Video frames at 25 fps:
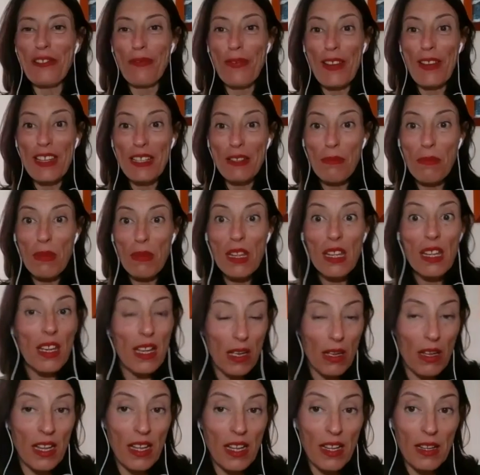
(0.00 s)
find me
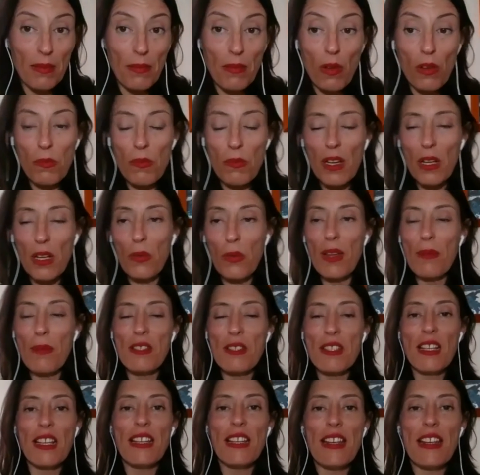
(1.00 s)
on my website,